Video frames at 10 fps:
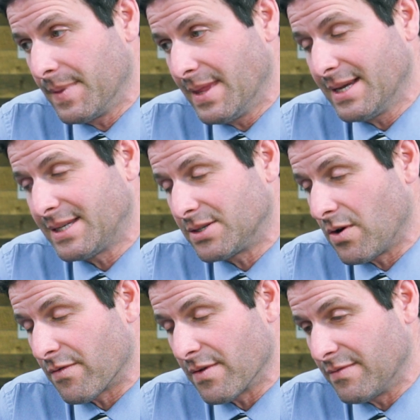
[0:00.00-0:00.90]
this is
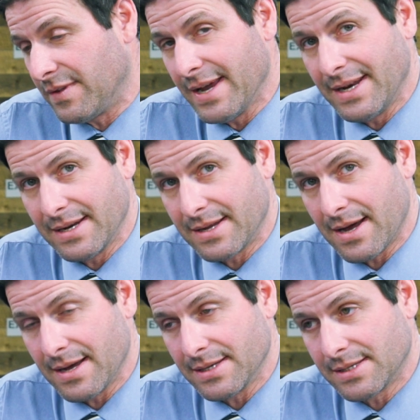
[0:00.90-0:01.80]
overinflated,
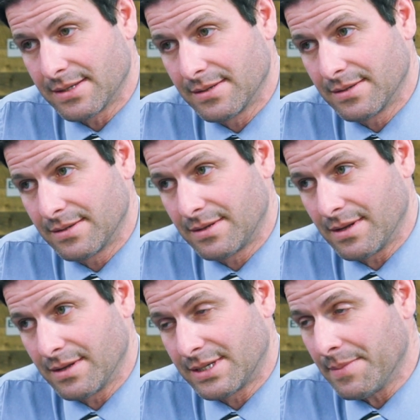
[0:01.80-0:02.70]
guys.
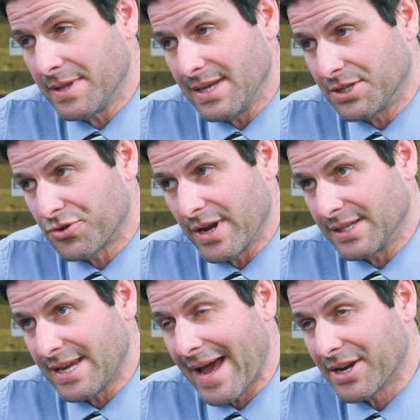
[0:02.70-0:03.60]
Some of these
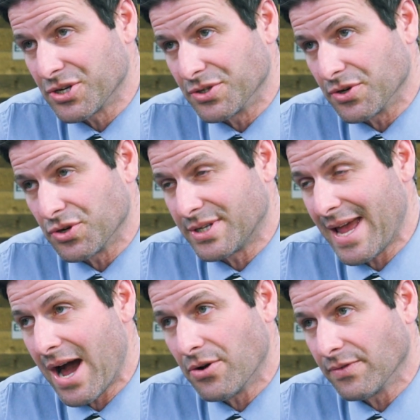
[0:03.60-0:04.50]
transactions are just
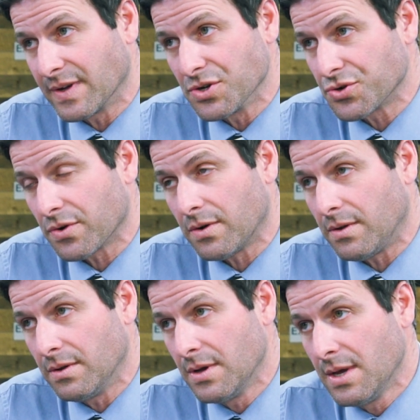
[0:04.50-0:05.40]
out of
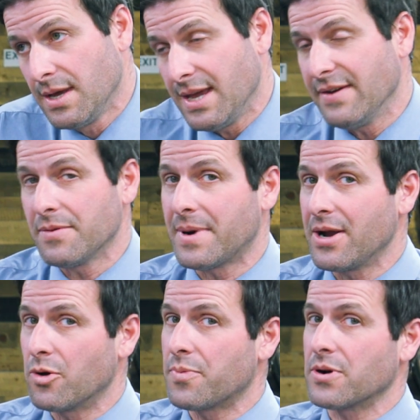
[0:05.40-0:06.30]
control. Even
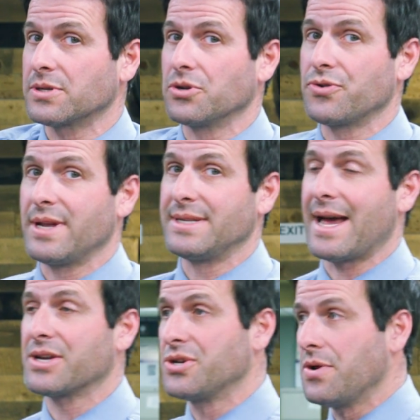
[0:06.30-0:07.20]
my own personal
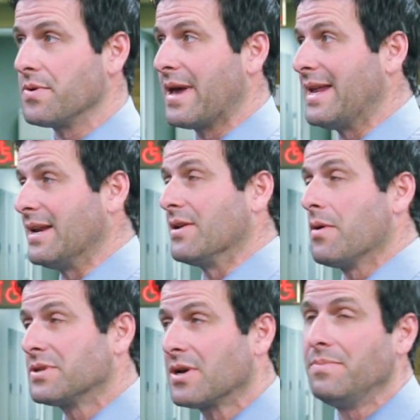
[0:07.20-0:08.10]
transaction in New Canaan,
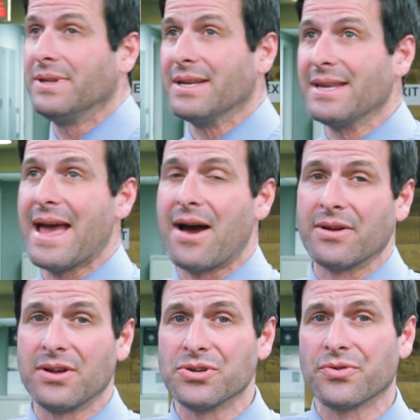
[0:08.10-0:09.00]
that was completely out
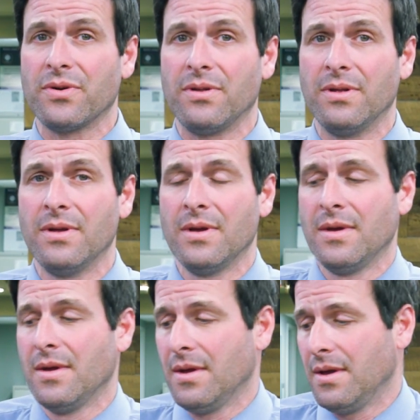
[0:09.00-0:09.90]
of control.
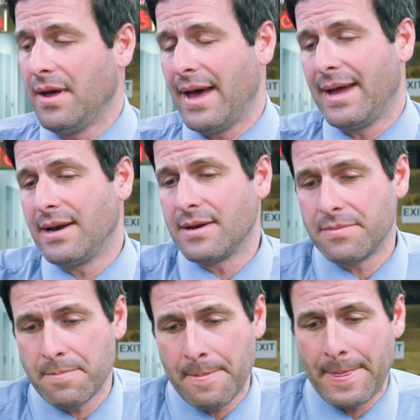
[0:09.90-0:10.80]
And
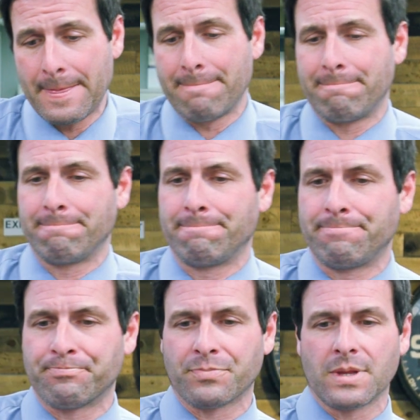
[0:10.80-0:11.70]

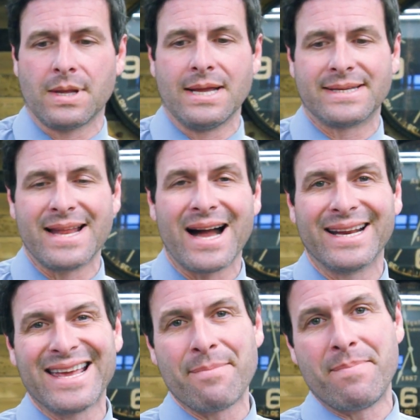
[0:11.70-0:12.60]
it's not
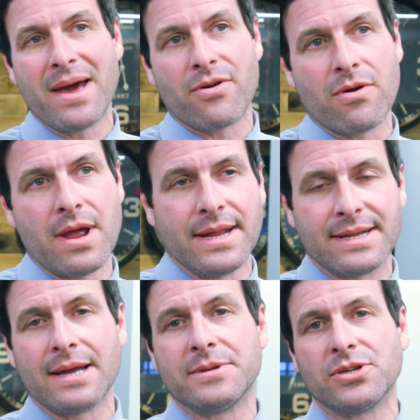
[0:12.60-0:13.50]
gonna get better
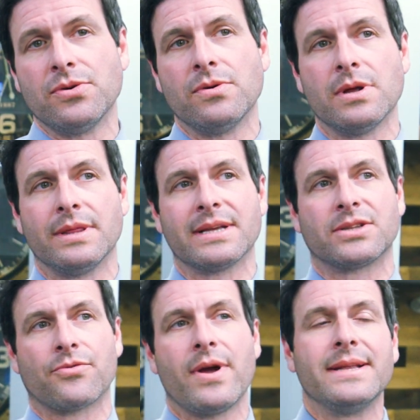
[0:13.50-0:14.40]
anytime soon unless
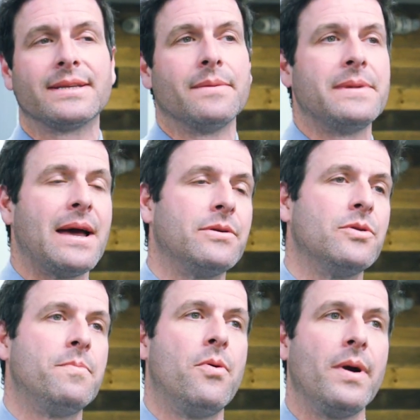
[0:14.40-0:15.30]
the rates come down
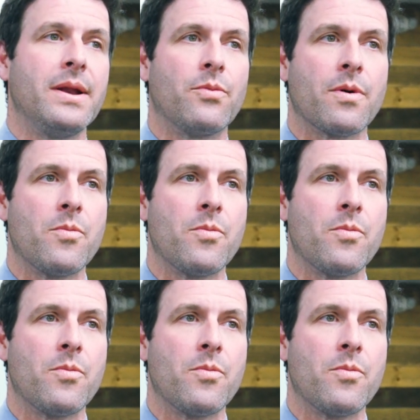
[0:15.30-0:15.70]
to a point where